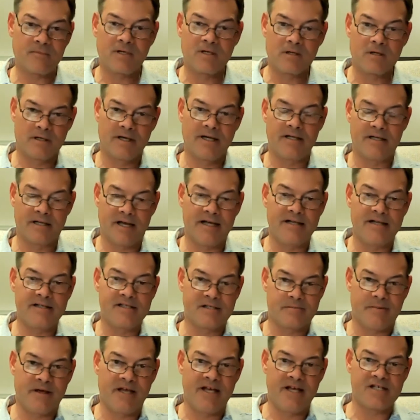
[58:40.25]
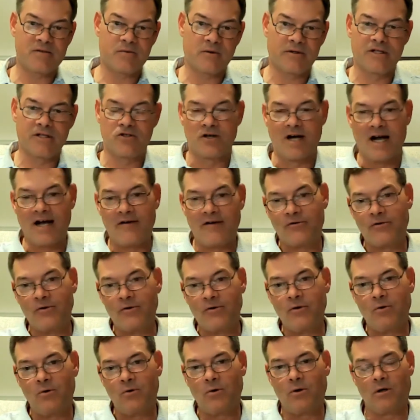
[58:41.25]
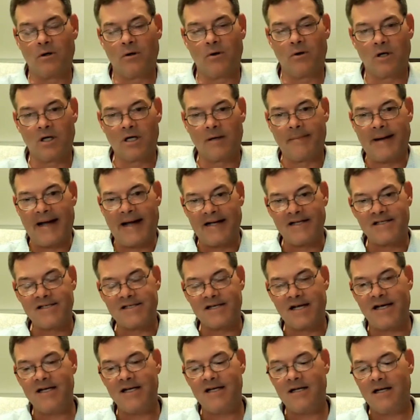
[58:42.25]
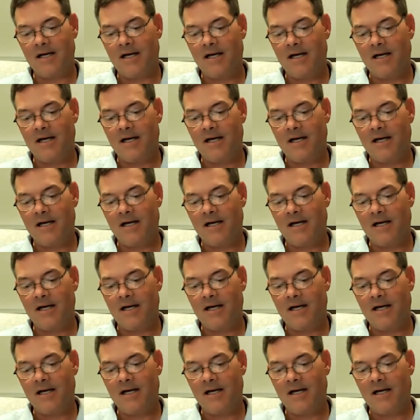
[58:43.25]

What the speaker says: and space with a drive through or on a pad site,